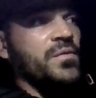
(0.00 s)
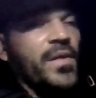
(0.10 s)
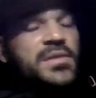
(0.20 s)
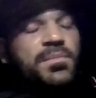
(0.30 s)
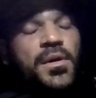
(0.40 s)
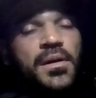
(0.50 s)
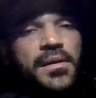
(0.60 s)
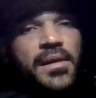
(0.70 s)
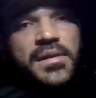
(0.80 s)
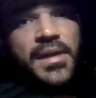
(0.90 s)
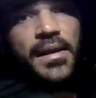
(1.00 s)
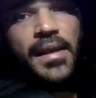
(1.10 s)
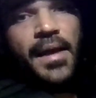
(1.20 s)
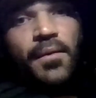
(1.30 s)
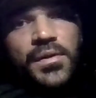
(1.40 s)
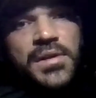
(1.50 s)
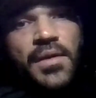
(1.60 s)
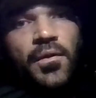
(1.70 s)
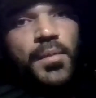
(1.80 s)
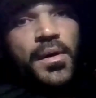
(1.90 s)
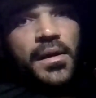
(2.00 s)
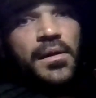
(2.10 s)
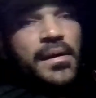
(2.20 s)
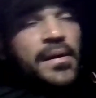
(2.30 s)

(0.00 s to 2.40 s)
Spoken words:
Facebook, things like that, which everybody